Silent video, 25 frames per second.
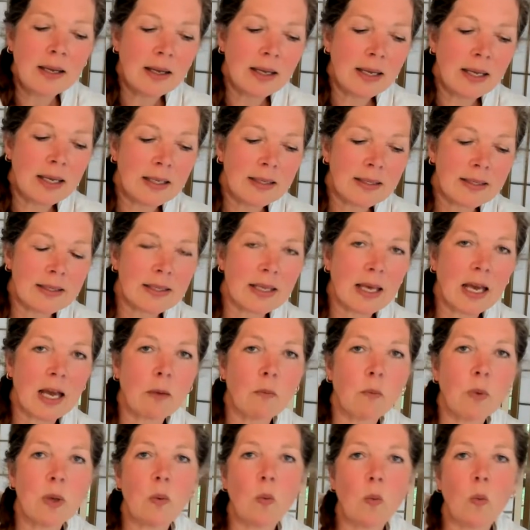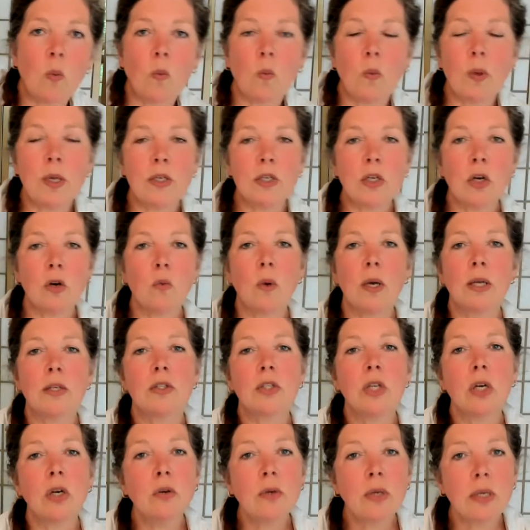It's that we don't want
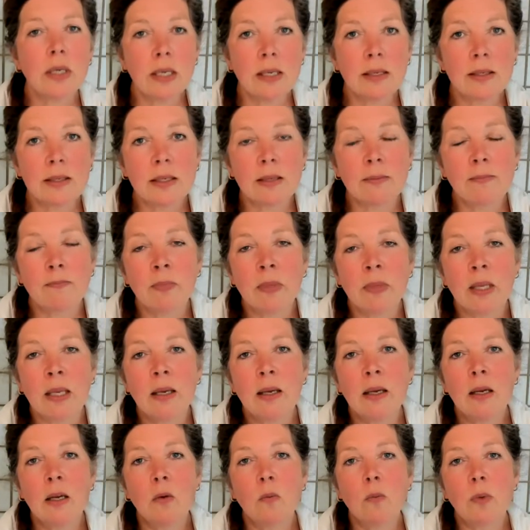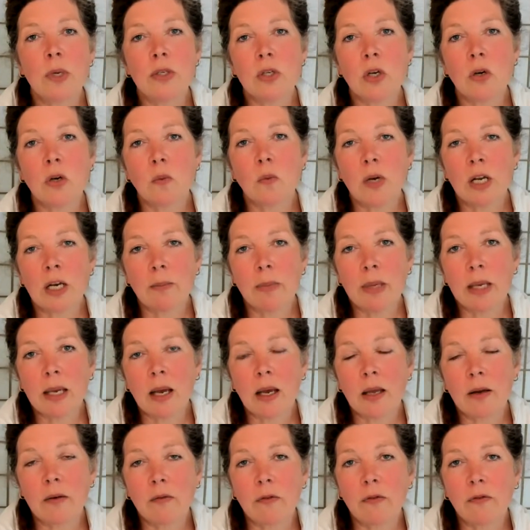tokenism. We don't want to be
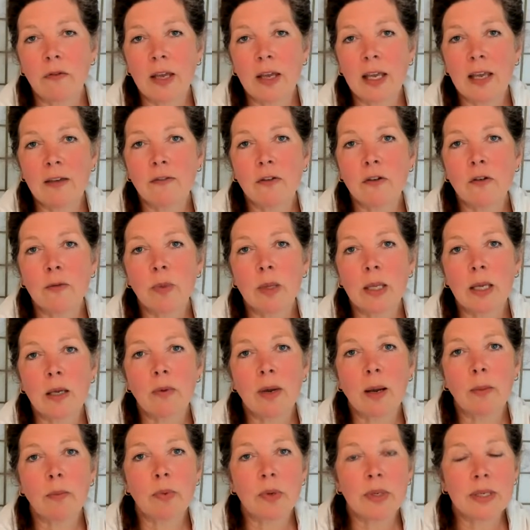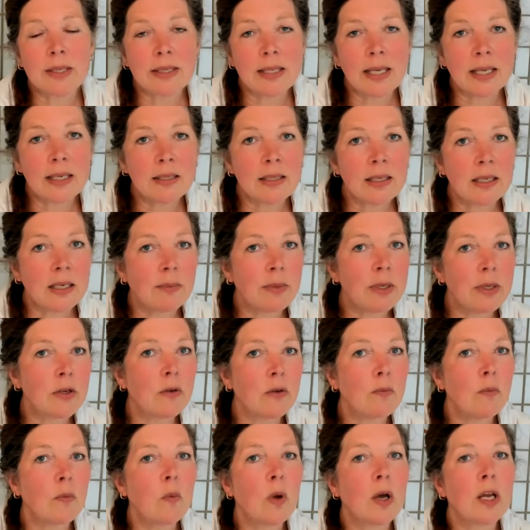unfavorably represented. We
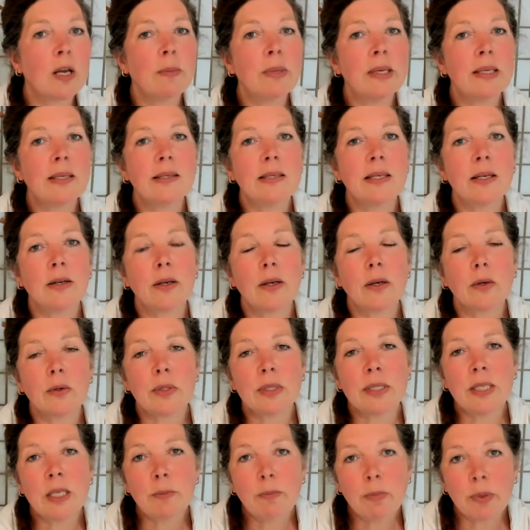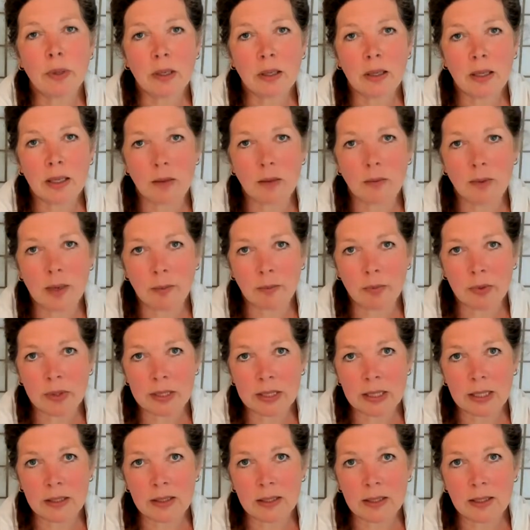don't want to be stereotypically
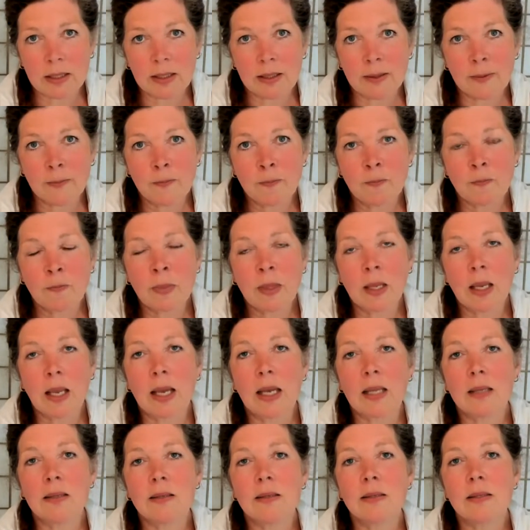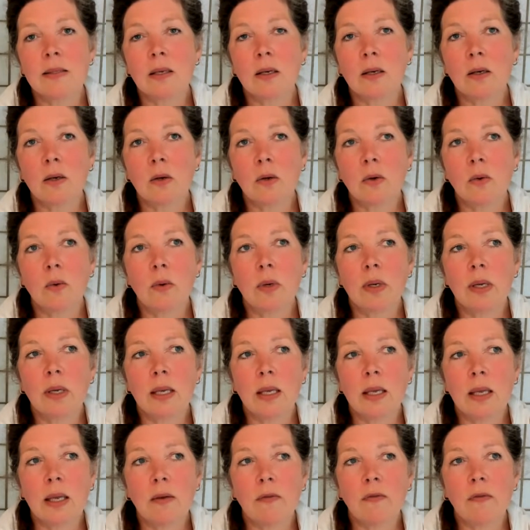represented. And so
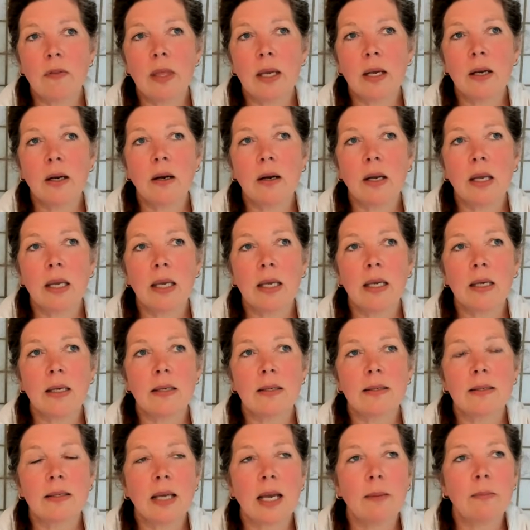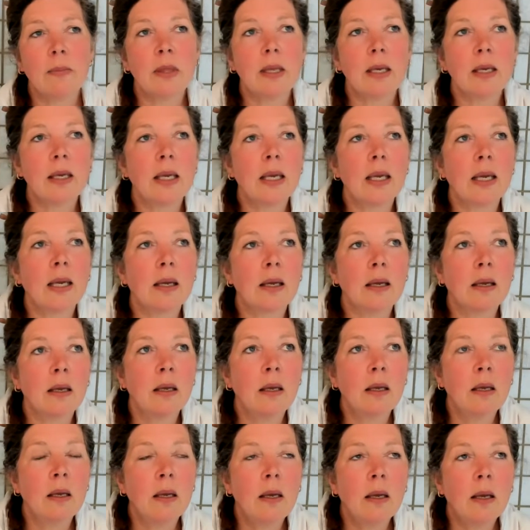if there is, I'm thinking,
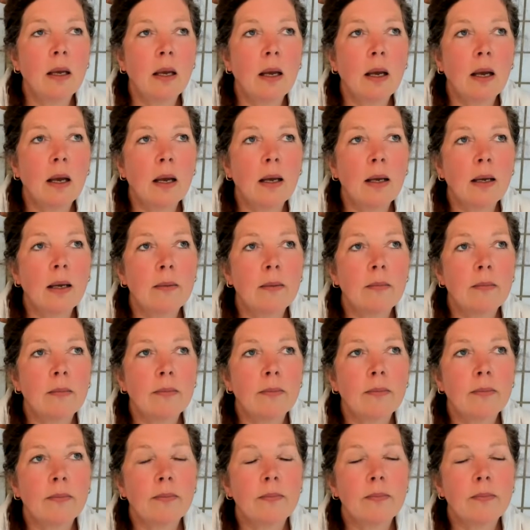and